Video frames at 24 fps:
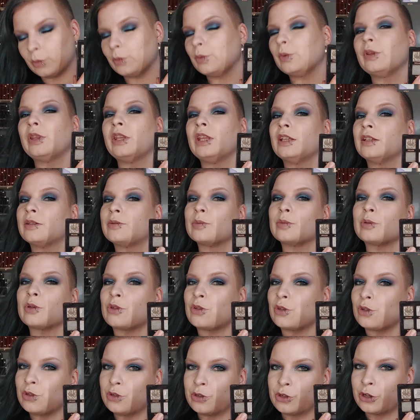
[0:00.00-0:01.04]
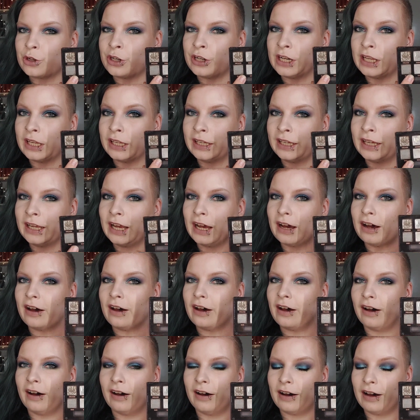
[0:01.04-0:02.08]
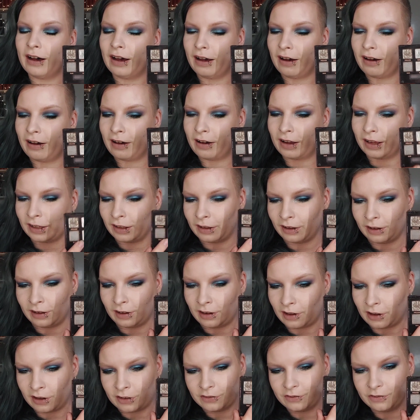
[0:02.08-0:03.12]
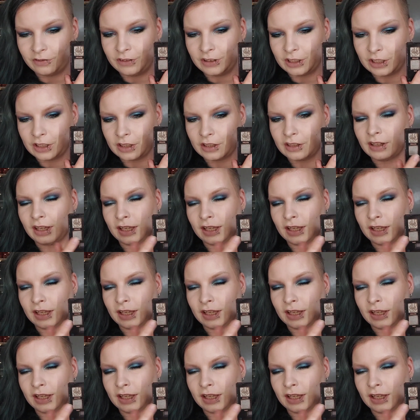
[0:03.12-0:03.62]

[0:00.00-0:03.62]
This was a journey I loved.